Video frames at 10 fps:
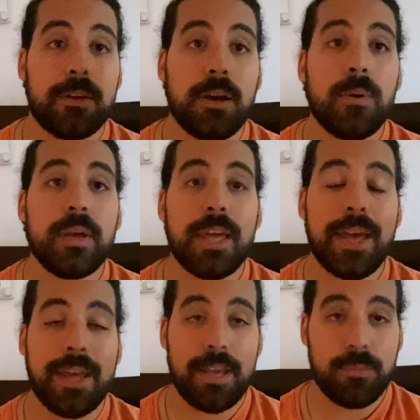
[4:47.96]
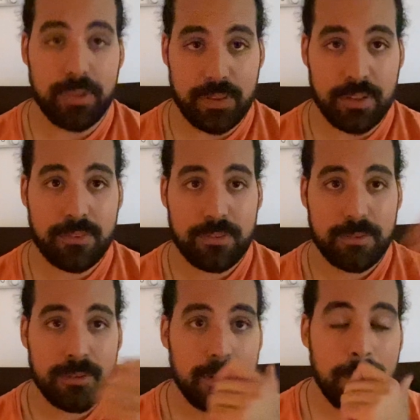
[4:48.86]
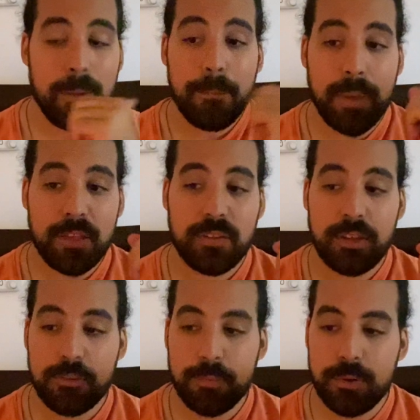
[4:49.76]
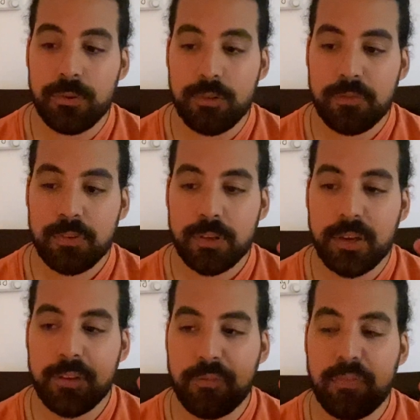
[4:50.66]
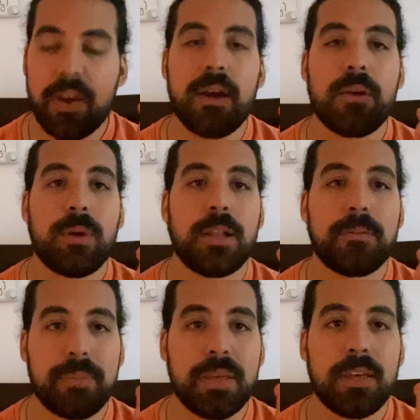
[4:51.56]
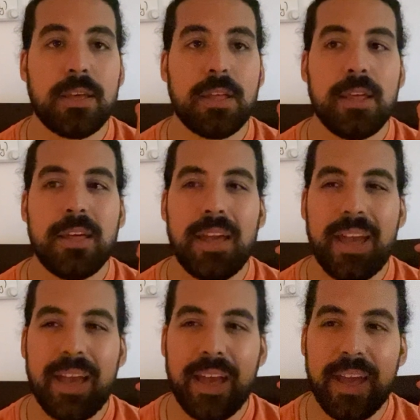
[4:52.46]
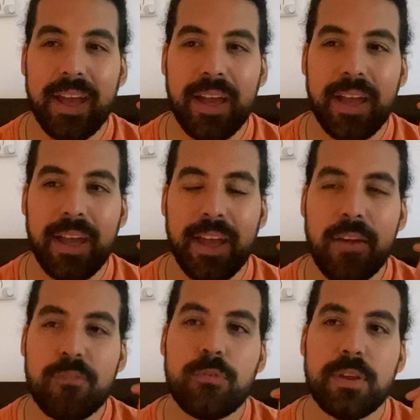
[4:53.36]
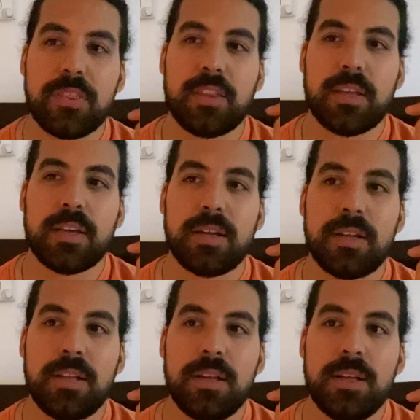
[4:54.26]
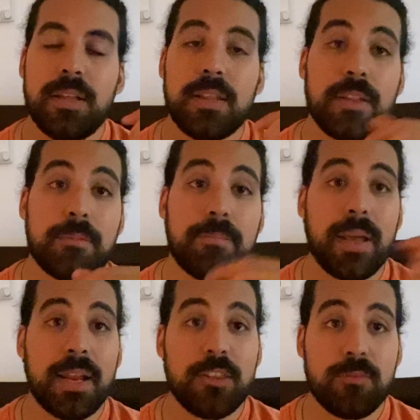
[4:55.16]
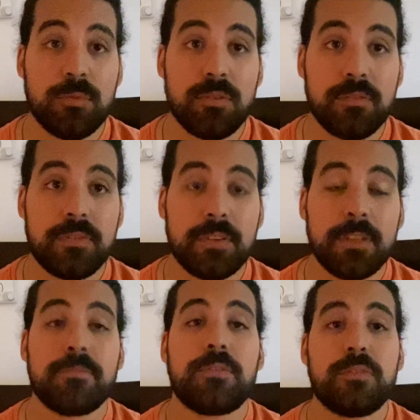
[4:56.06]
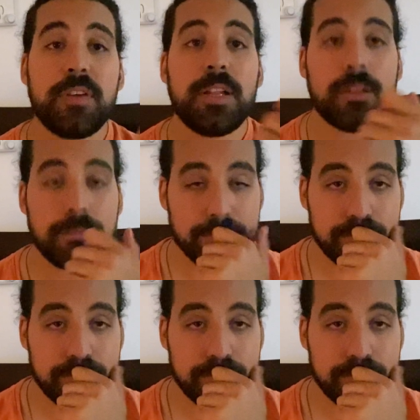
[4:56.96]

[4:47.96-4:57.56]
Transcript: Going ahead with this, Messi's move could very well be everything that Pele's move didn't fulfill.